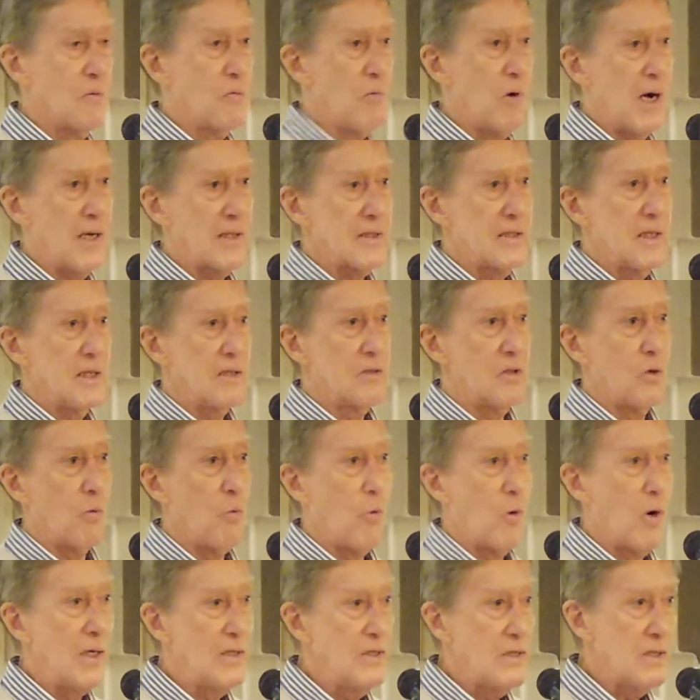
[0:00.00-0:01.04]
walked down to
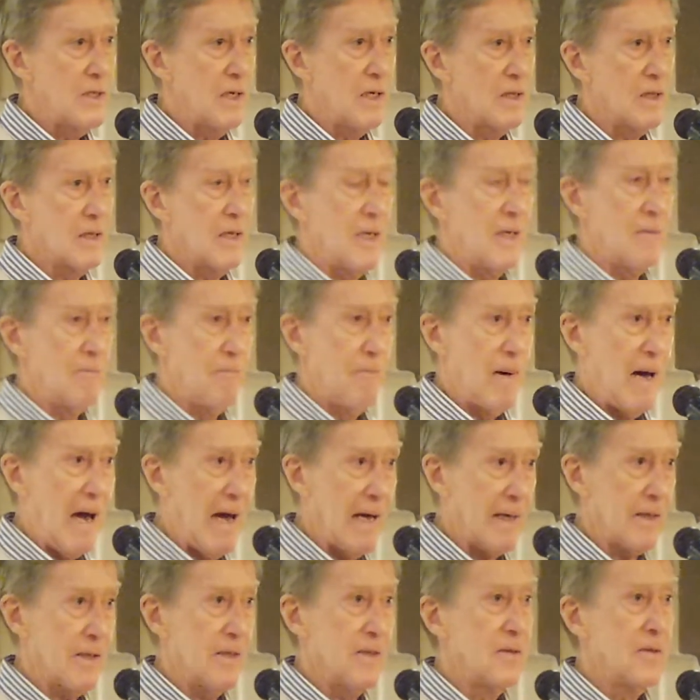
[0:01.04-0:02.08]
1 Yonge and
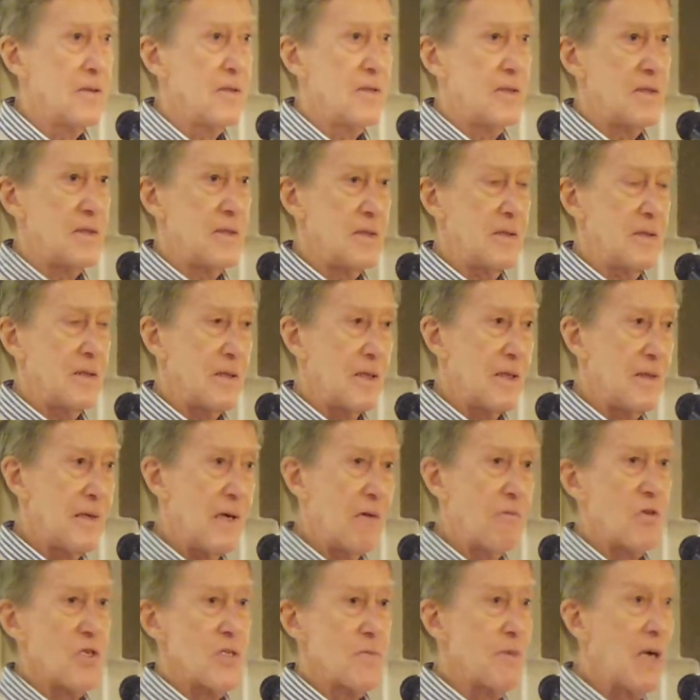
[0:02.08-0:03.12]
back, and
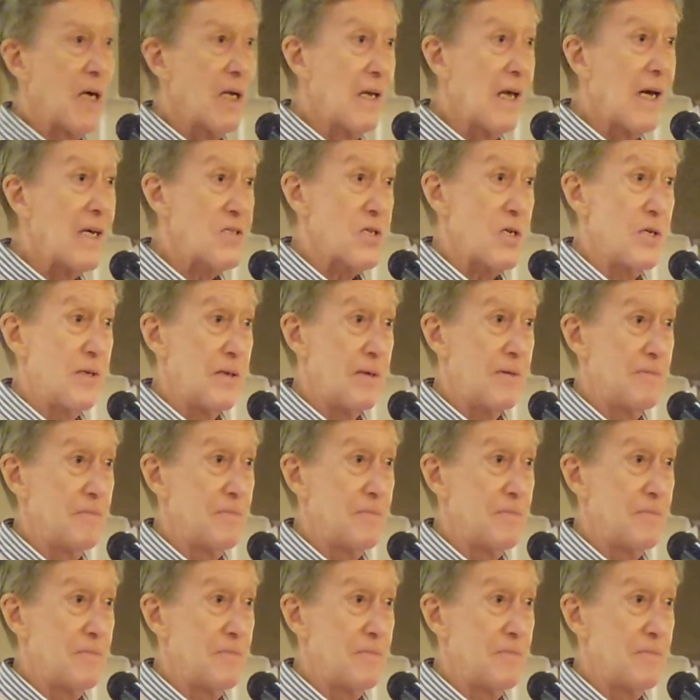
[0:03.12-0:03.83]
that was my lesson.